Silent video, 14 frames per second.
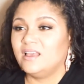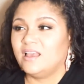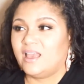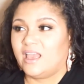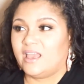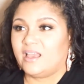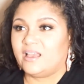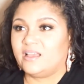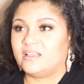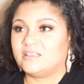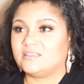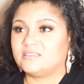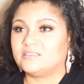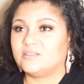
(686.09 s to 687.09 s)

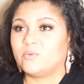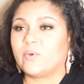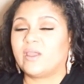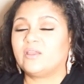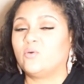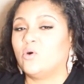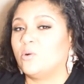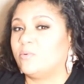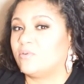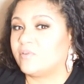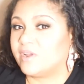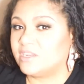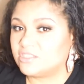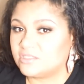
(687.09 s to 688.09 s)
And the way
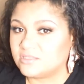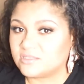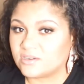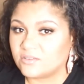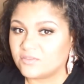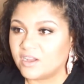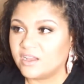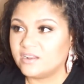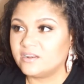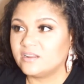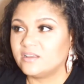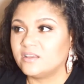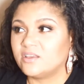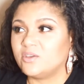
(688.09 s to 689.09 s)
corporations are
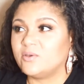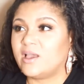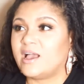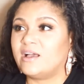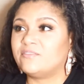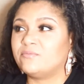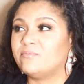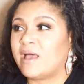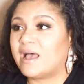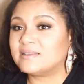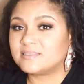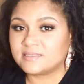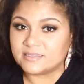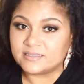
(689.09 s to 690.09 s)
run, you have
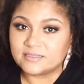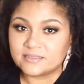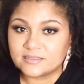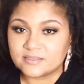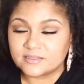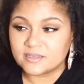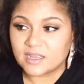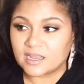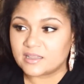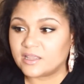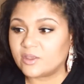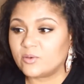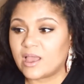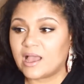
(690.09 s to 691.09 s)
massa, and
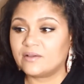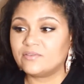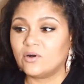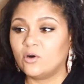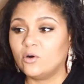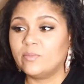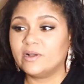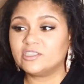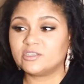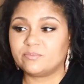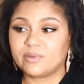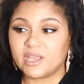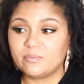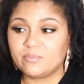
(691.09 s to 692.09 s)
then you have a whole bunch
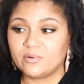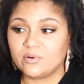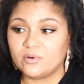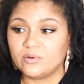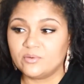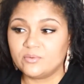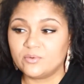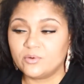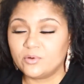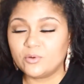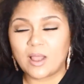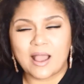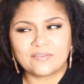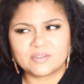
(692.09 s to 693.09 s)
of people
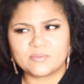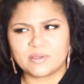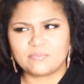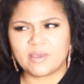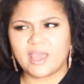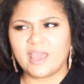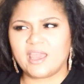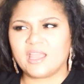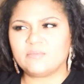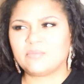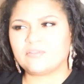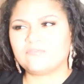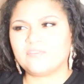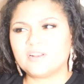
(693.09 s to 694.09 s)
who have to be paid,
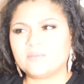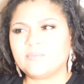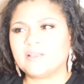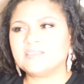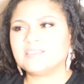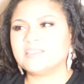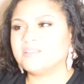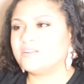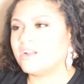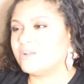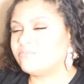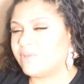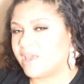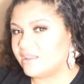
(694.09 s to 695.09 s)
but fundamentally they're
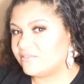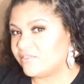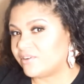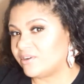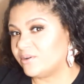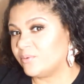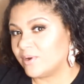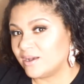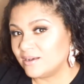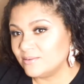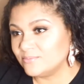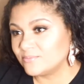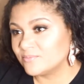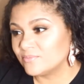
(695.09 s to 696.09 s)
not paid very
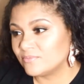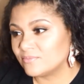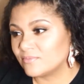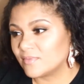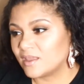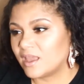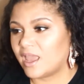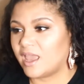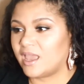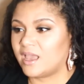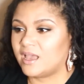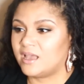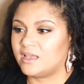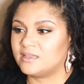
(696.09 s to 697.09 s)
well,
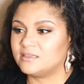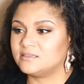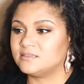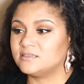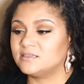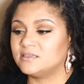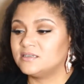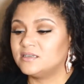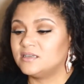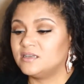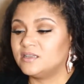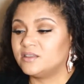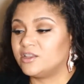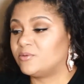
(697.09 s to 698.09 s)
and
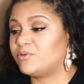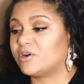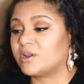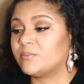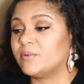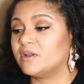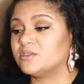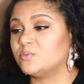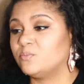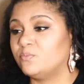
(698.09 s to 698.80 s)
they're pretty much